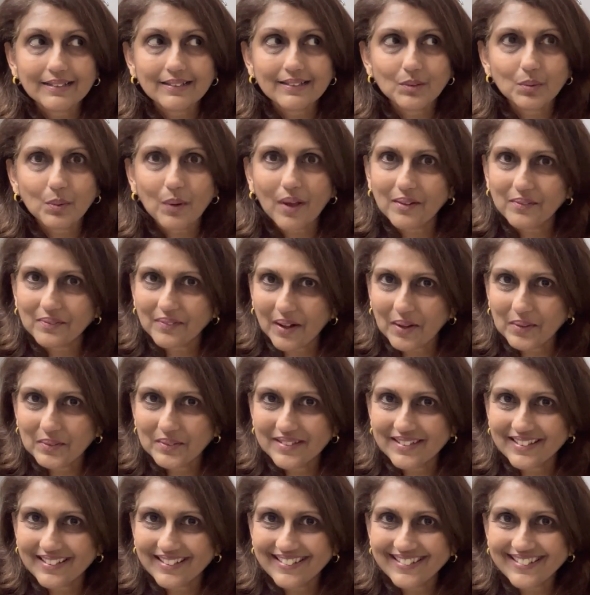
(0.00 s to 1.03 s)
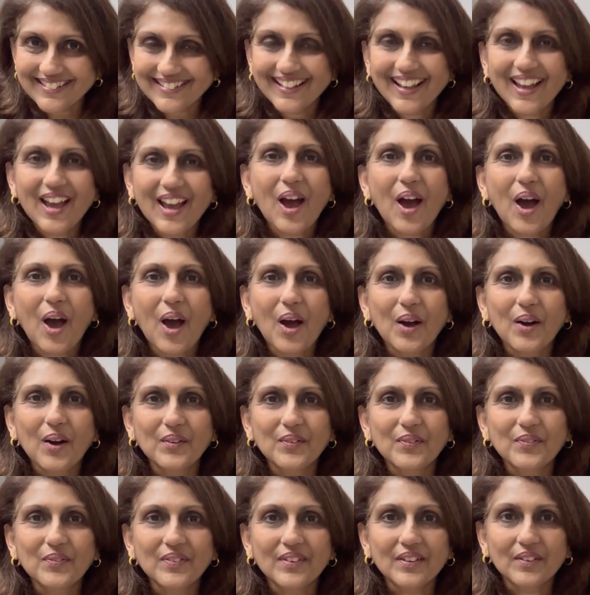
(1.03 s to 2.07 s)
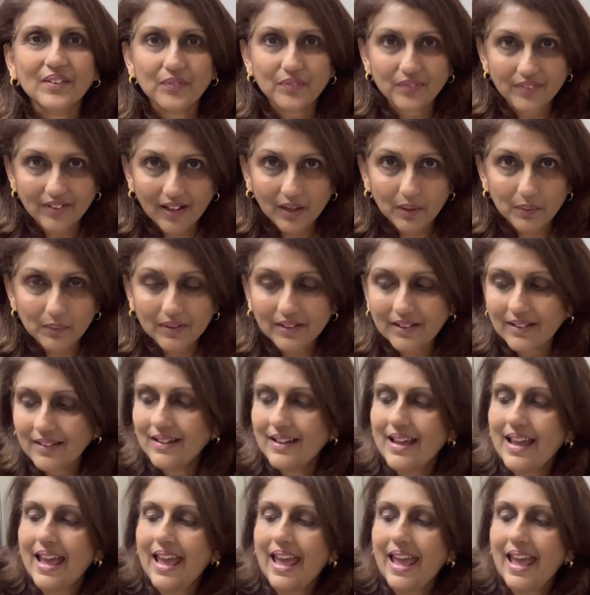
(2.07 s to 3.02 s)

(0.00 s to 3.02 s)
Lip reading: 12 ounces of flour